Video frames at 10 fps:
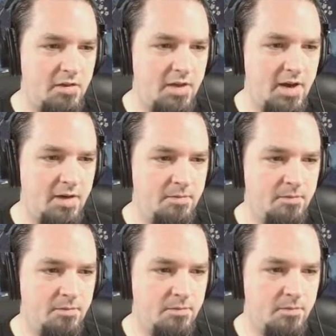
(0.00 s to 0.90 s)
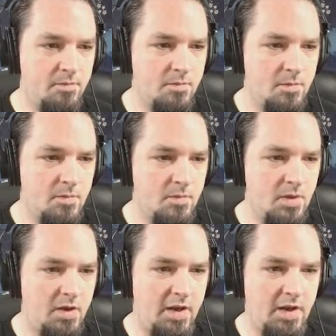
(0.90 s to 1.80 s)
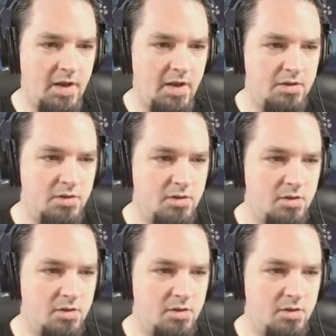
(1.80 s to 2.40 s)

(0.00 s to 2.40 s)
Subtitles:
of there. And 3,